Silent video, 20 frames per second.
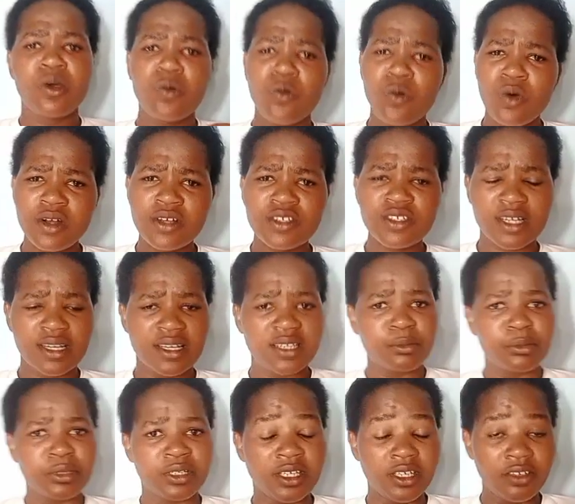"What shall
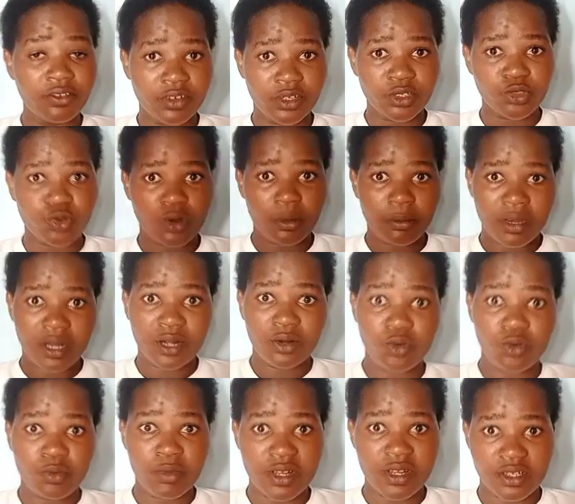it be given to a man
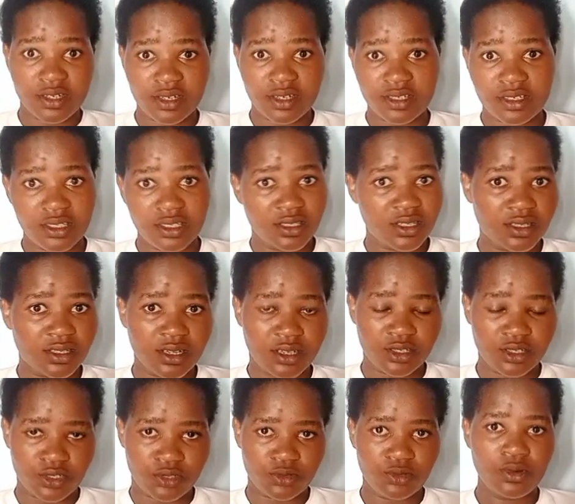who betrays Jesus
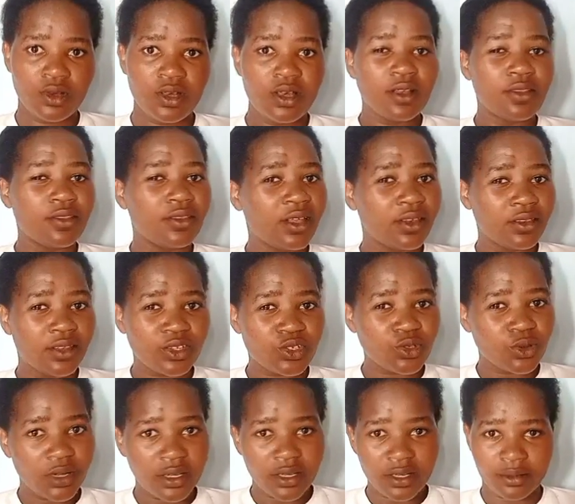unto you?" Then they
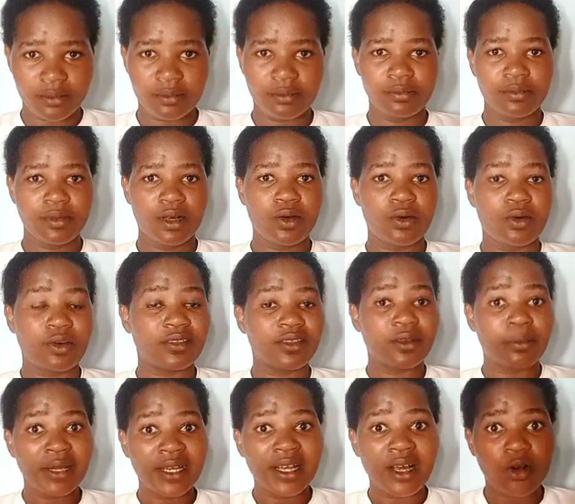told him, or they
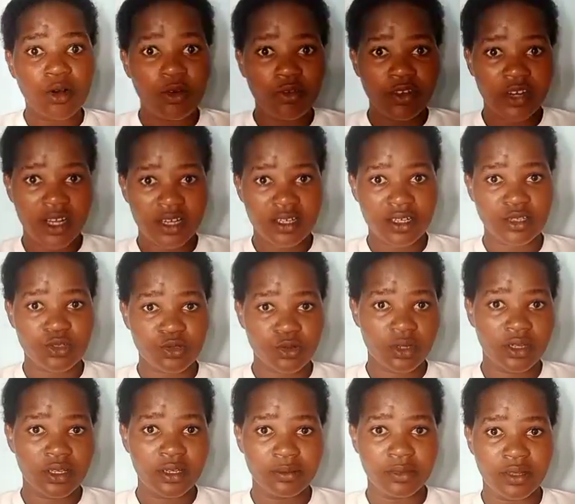made a covenant and
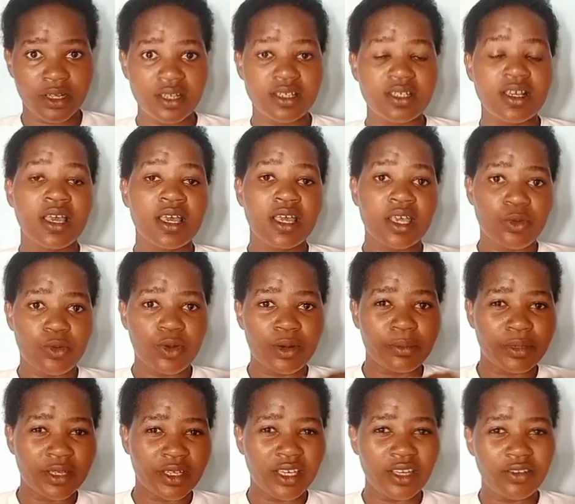told him that he will
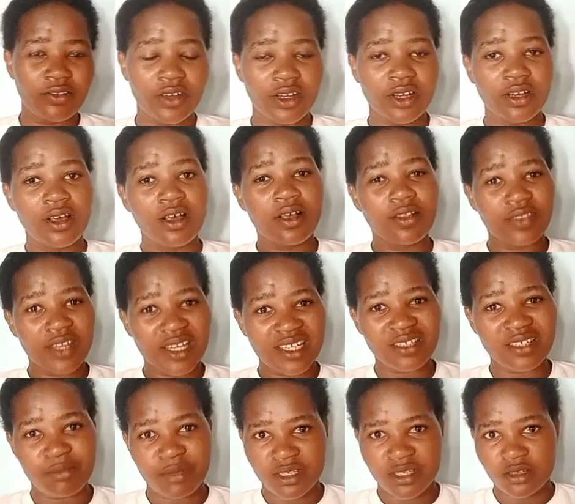be given
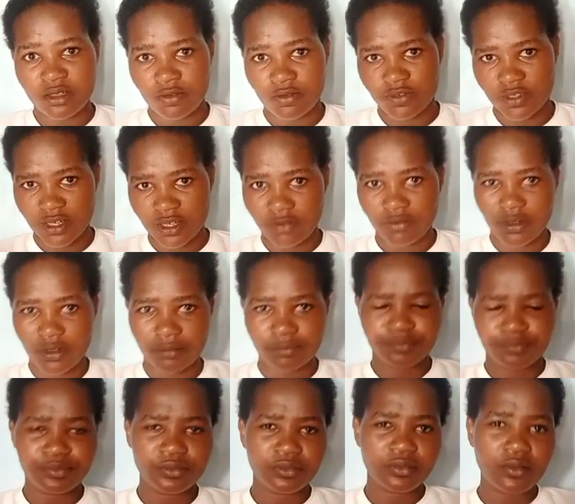30 pieces of silver.
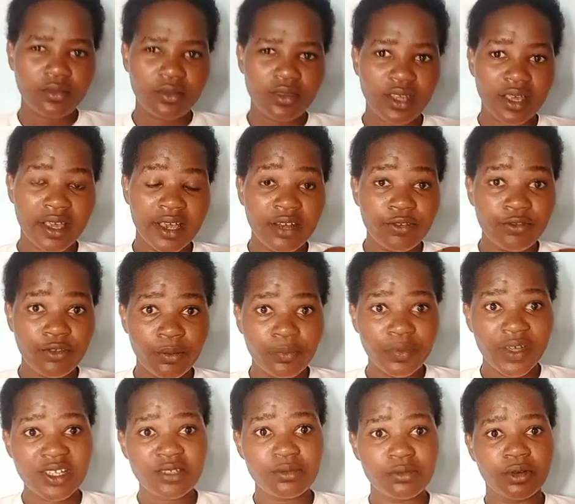And from
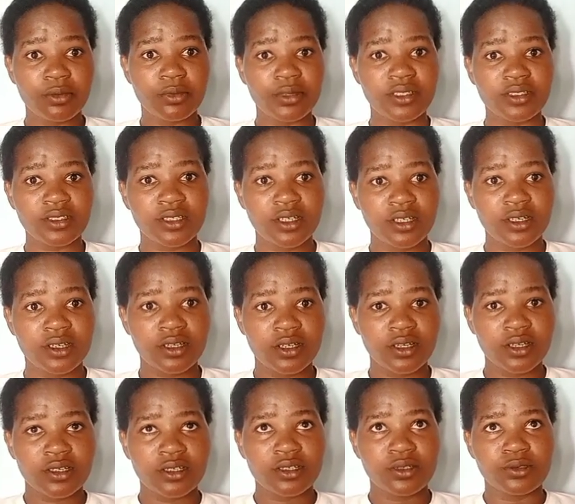that moment,
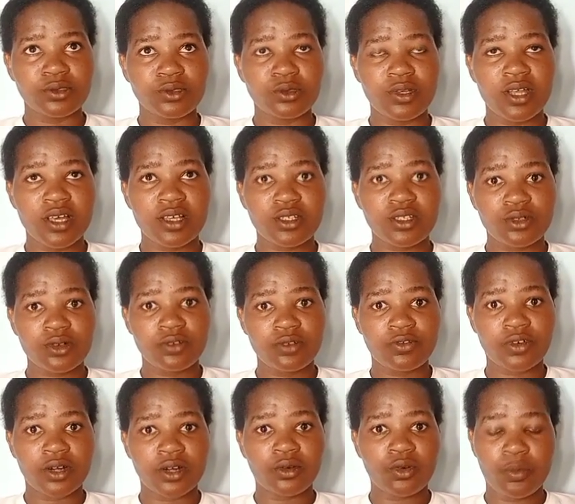Judas sought
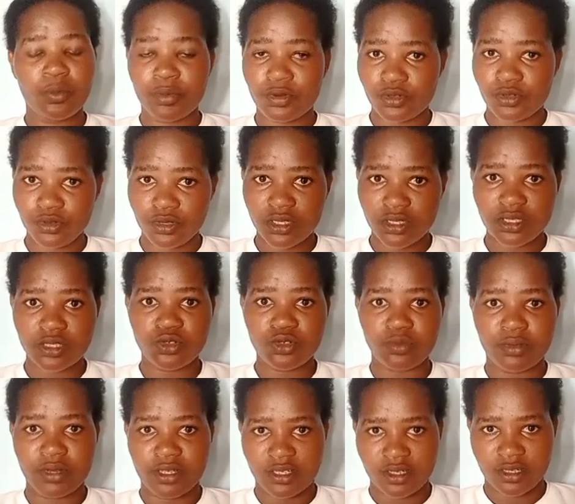for an opportunity to
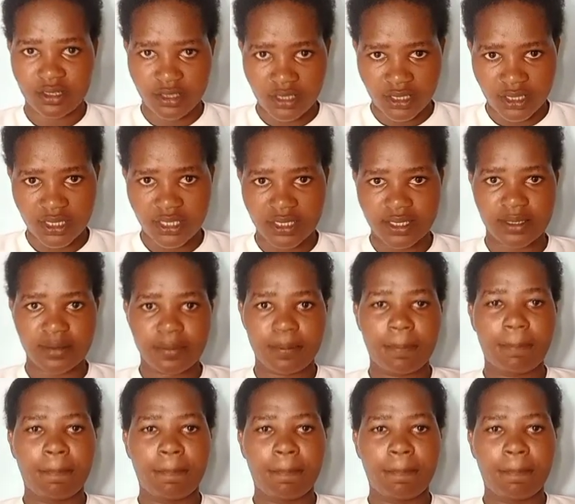betray Jesus.